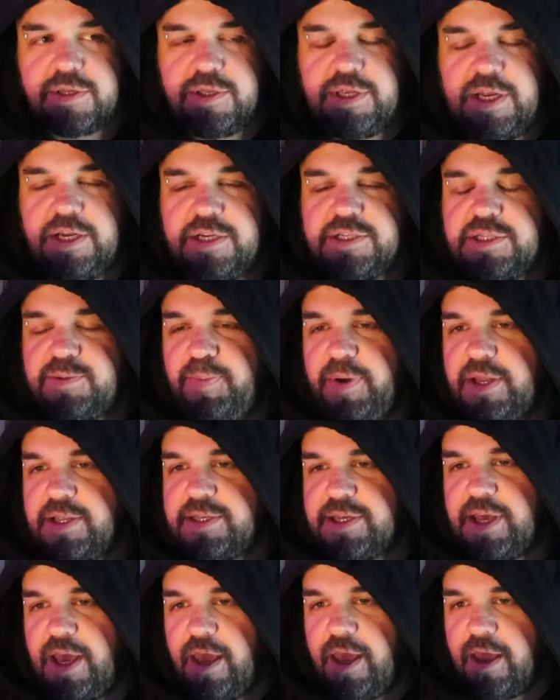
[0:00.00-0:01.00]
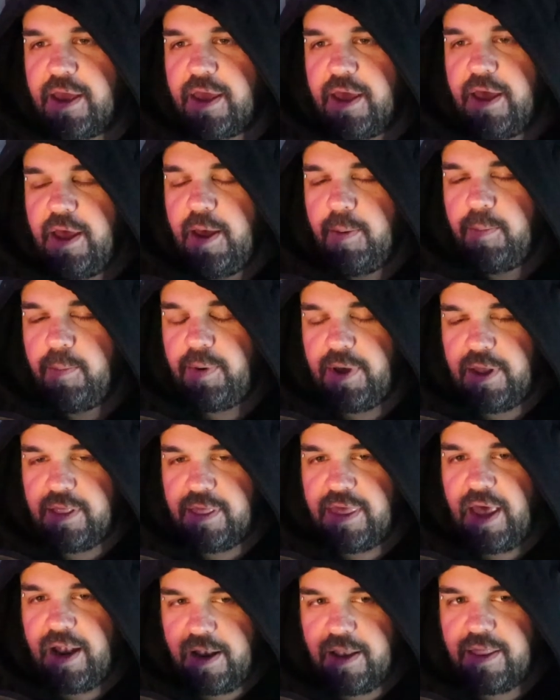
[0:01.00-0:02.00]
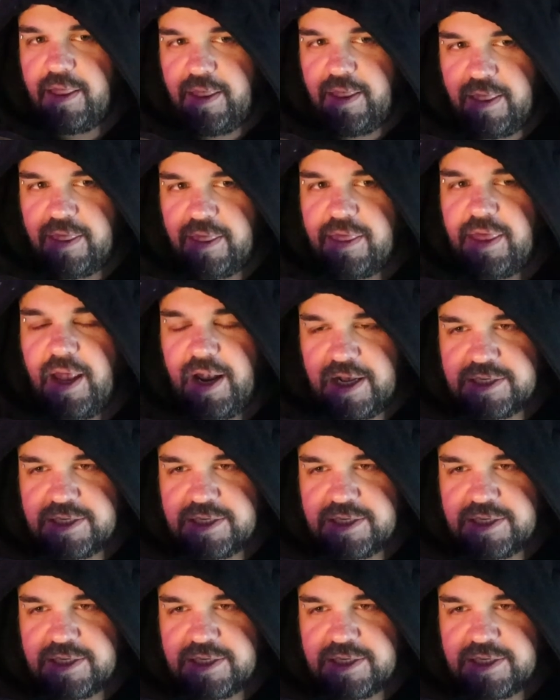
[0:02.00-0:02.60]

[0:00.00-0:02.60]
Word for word: did a spit take. It's no. then, $15. Then yeah.